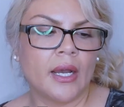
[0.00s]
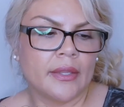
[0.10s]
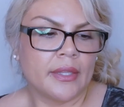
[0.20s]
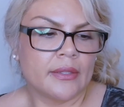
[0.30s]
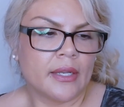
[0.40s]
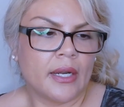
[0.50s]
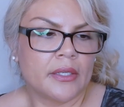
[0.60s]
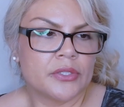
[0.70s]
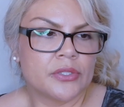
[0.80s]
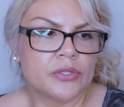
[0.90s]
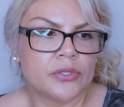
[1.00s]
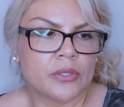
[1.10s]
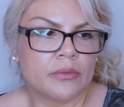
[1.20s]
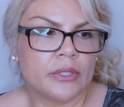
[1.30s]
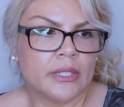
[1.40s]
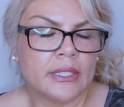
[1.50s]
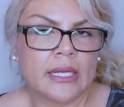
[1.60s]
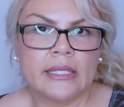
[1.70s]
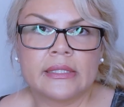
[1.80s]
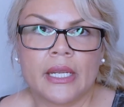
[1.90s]
I think that I could just use a really
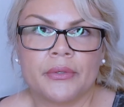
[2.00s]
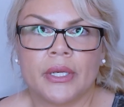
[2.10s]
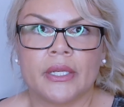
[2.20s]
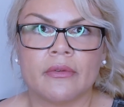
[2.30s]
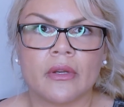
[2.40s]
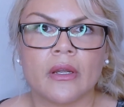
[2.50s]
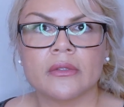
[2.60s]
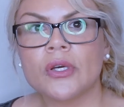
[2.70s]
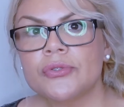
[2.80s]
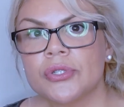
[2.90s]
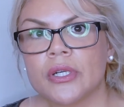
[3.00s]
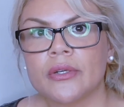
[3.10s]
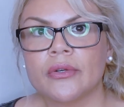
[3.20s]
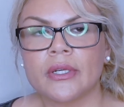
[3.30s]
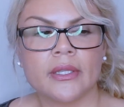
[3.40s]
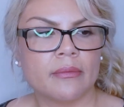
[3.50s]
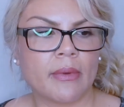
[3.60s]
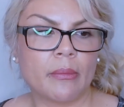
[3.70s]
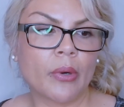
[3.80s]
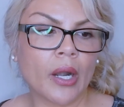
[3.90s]
nice hydrating lotion underneath
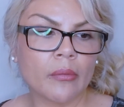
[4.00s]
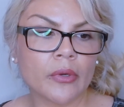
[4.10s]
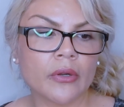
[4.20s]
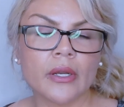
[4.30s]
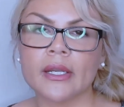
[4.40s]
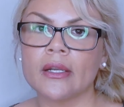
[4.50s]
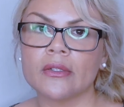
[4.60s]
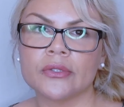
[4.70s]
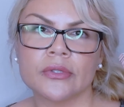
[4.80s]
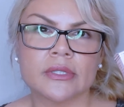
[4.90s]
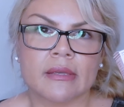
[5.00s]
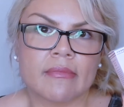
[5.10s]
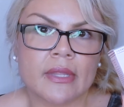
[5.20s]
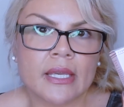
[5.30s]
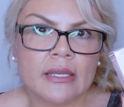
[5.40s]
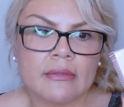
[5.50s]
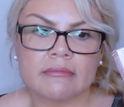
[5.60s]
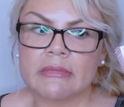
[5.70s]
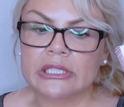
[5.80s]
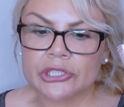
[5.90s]
my primer and it'll do the same thing.
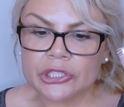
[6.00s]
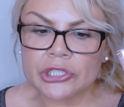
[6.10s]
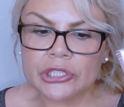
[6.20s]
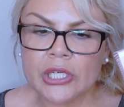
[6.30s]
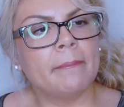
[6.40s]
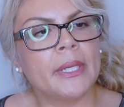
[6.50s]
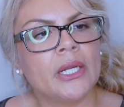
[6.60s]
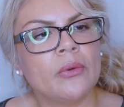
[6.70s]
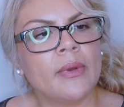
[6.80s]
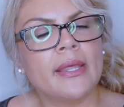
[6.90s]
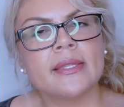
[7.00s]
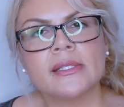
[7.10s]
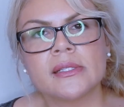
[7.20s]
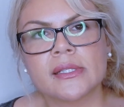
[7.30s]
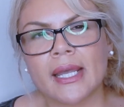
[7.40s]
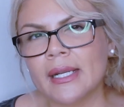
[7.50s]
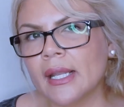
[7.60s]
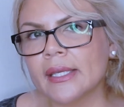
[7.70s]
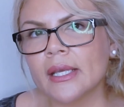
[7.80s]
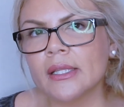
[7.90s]
I'm not sure, but in a way this is kind of
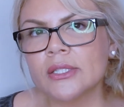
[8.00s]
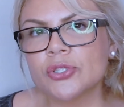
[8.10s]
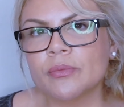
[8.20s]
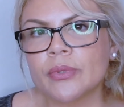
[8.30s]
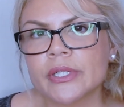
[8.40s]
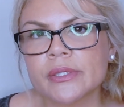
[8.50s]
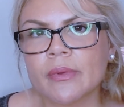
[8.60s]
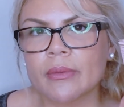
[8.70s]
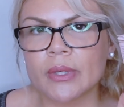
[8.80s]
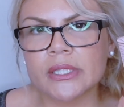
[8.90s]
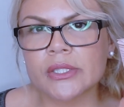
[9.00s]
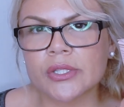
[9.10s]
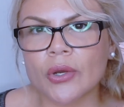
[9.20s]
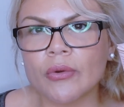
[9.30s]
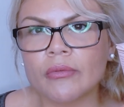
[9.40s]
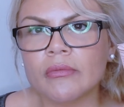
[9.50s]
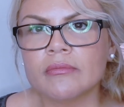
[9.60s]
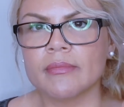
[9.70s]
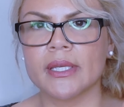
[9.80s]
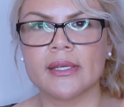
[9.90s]
like killing two birds with one stone
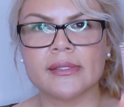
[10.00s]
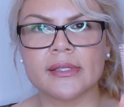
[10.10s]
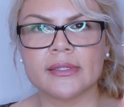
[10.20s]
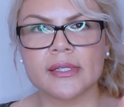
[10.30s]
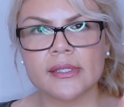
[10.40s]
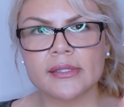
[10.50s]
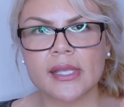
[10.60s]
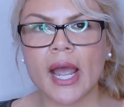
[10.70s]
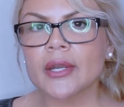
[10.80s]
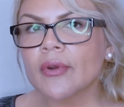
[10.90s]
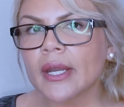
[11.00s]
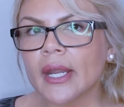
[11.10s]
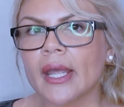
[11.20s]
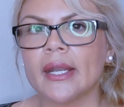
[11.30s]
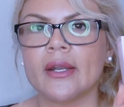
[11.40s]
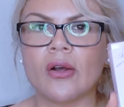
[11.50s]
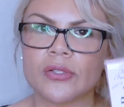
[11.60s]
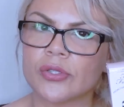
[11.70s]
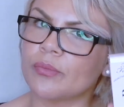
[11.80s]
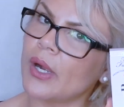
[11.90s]
because it does hydrate and it
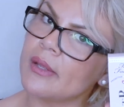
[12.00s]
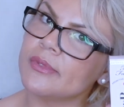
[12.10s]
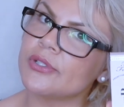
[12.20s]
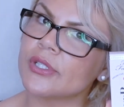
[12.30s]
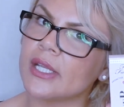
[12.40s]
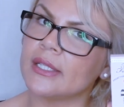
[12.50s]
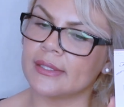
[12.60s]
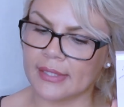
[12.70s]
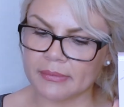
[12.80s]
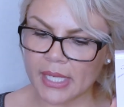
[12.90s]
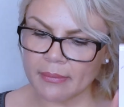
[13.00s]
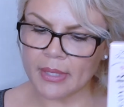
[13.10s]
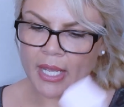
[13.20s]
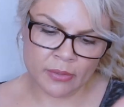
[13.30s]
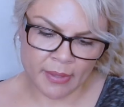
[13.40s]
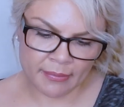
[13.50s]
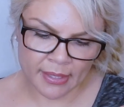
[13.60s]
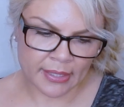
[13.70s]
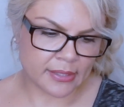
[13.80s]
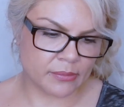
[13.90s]
also primes your skin at the same time, so
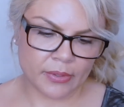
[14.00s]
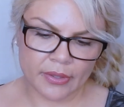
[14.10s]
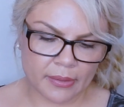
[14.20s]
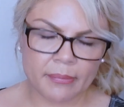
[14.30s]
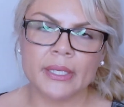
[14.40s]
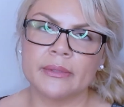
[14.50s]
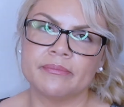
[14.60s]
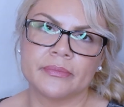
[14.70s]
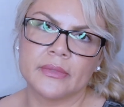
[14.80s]
maybe it is worth it. But